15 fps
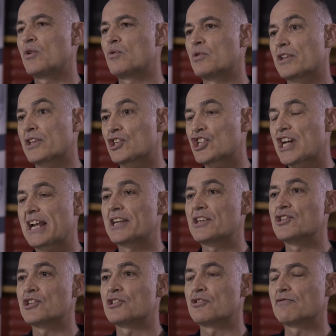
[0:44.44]
What are the
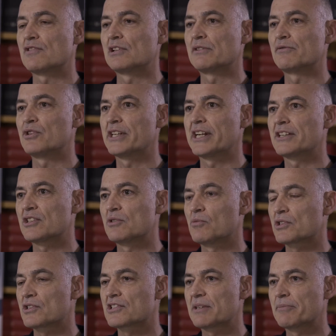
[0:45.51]
challenges of delivering it and
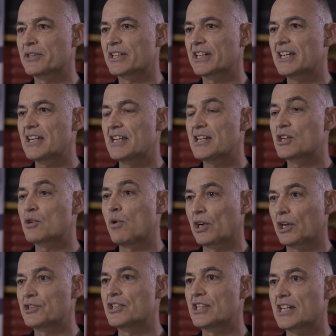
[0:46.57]
what are some of the key
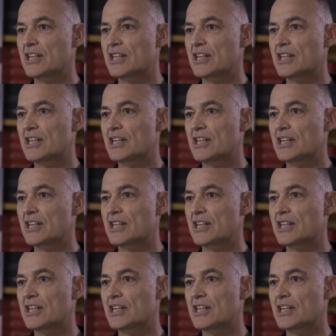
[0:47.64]
quality